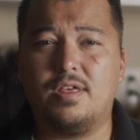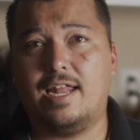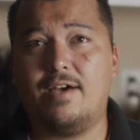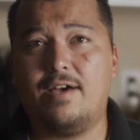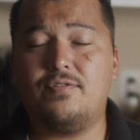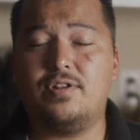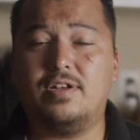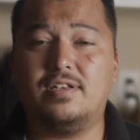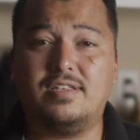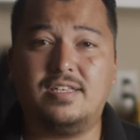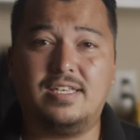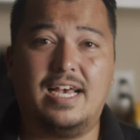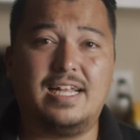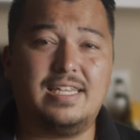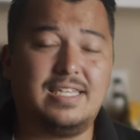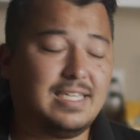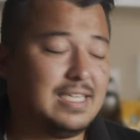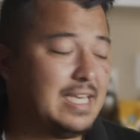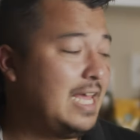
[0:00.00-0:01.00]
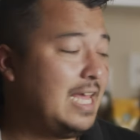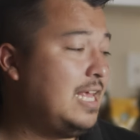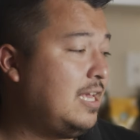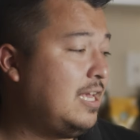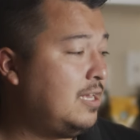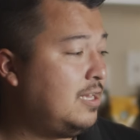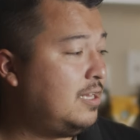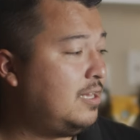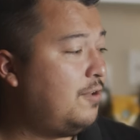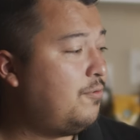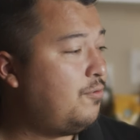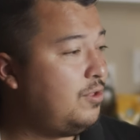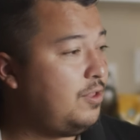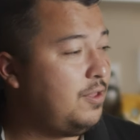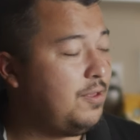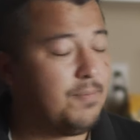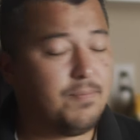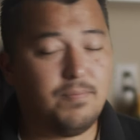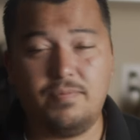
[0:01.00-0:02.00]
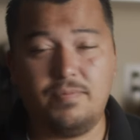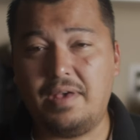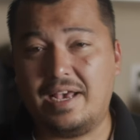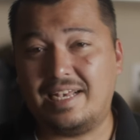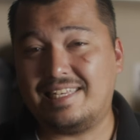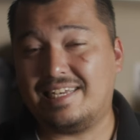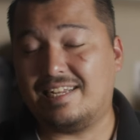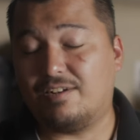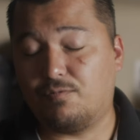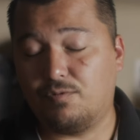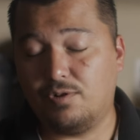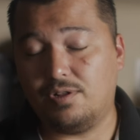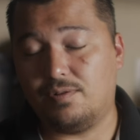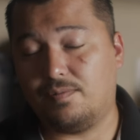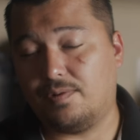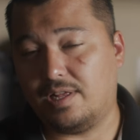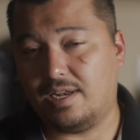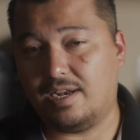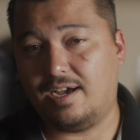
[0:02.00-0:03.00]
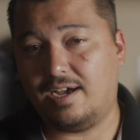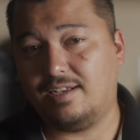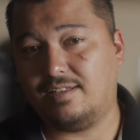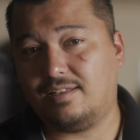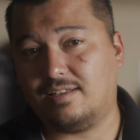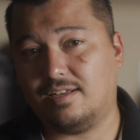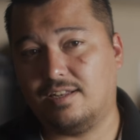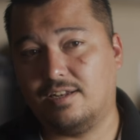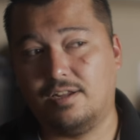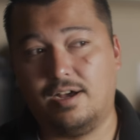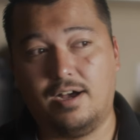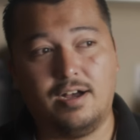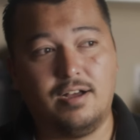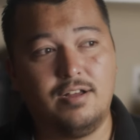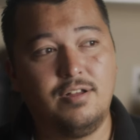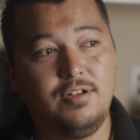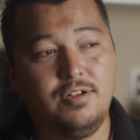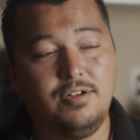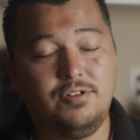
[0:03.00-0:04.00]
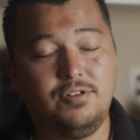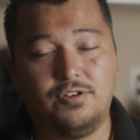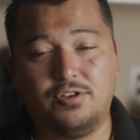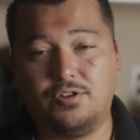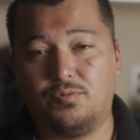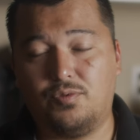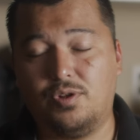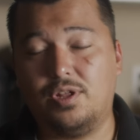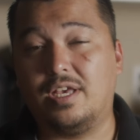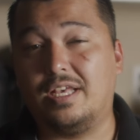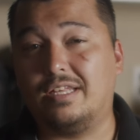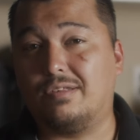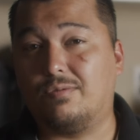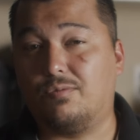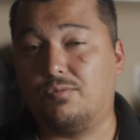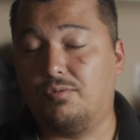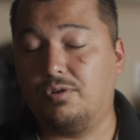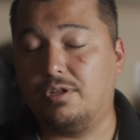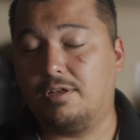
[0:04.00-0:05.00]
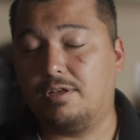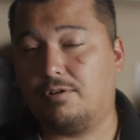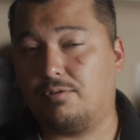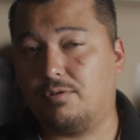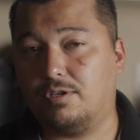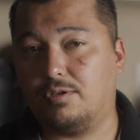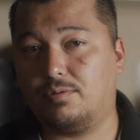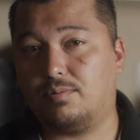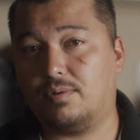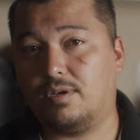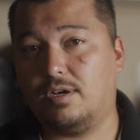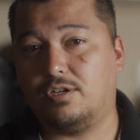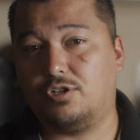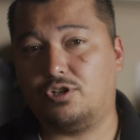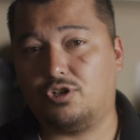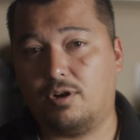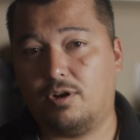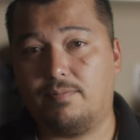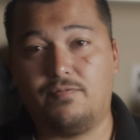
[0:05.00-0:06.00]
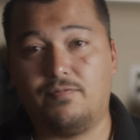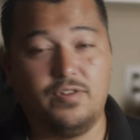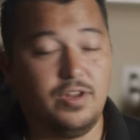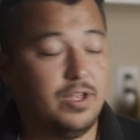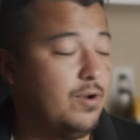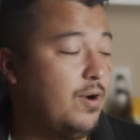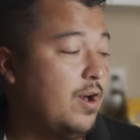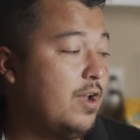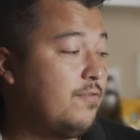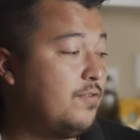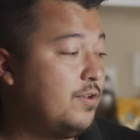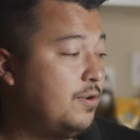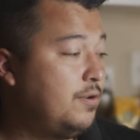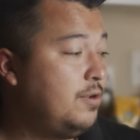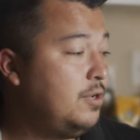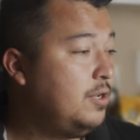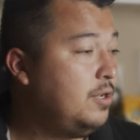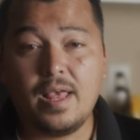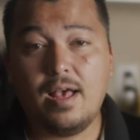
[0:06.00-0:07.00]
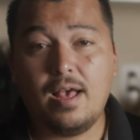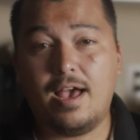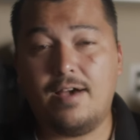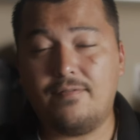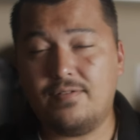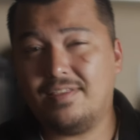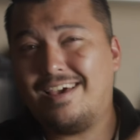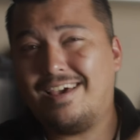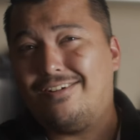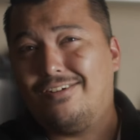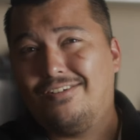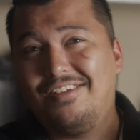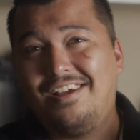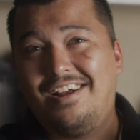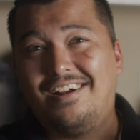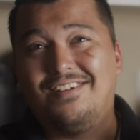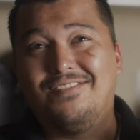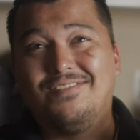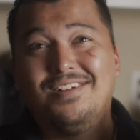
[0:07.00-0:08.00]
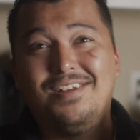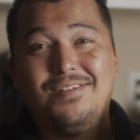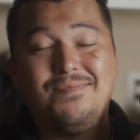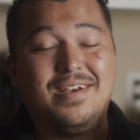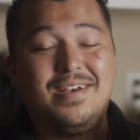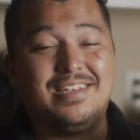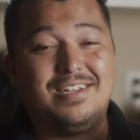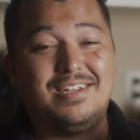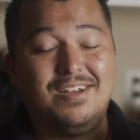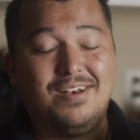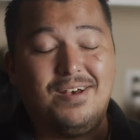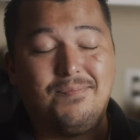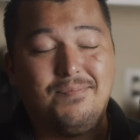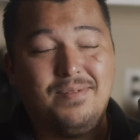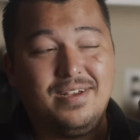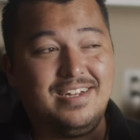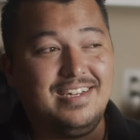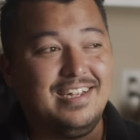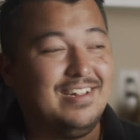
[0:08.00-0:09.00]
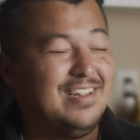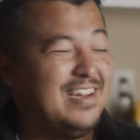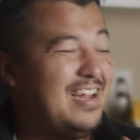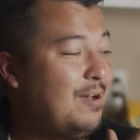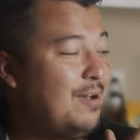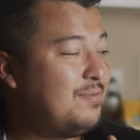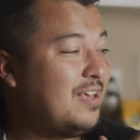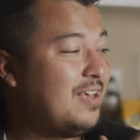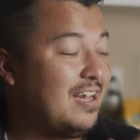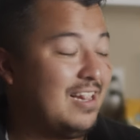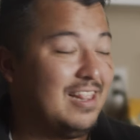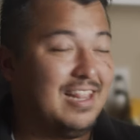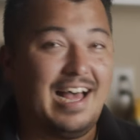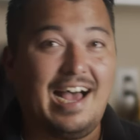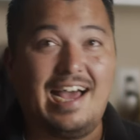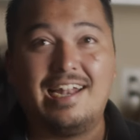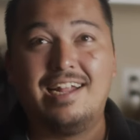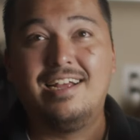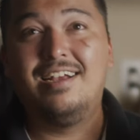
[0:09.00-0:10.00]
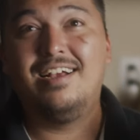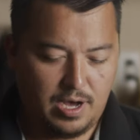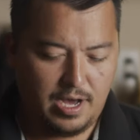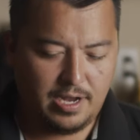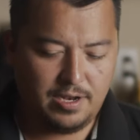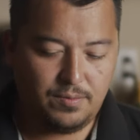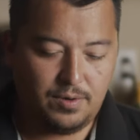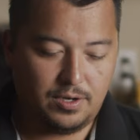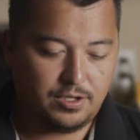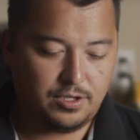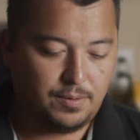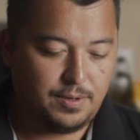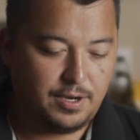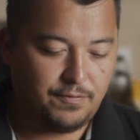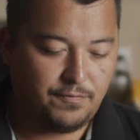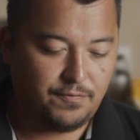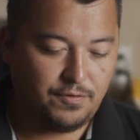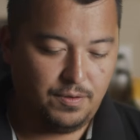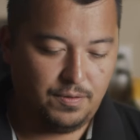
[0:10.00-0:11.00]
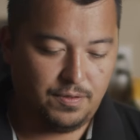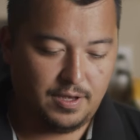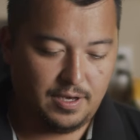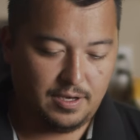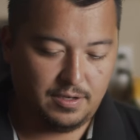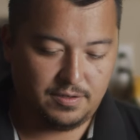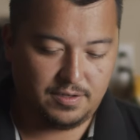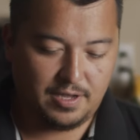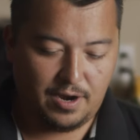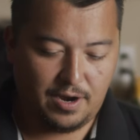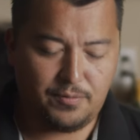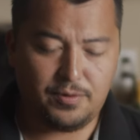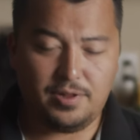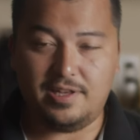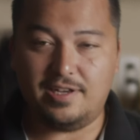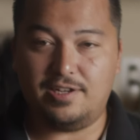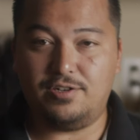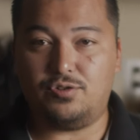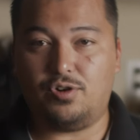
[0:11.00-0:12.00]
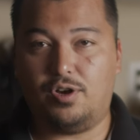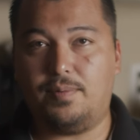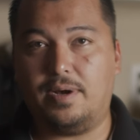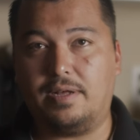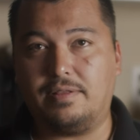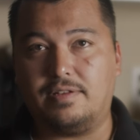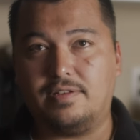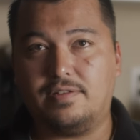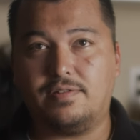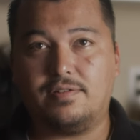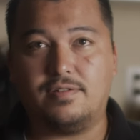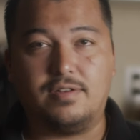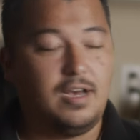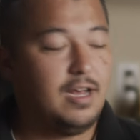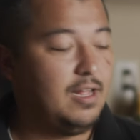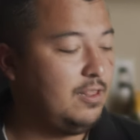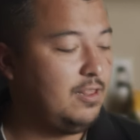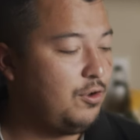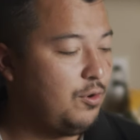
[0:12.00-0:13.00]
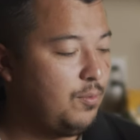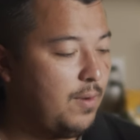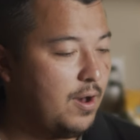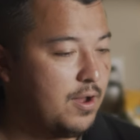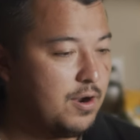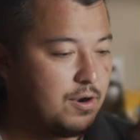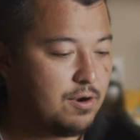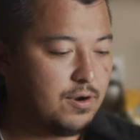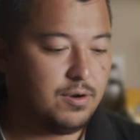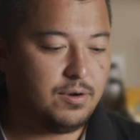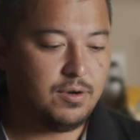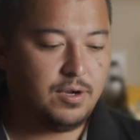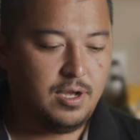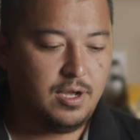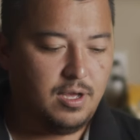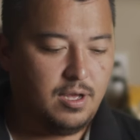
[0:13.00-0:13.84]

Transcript: And having a set setting, it really makes it really, really nice, and you can really get some really crisp, sharp video out of it. Having that on there really makes it a big deal and helps out a lot. I do want to talk about a few things that I really enjoy about this little monitor.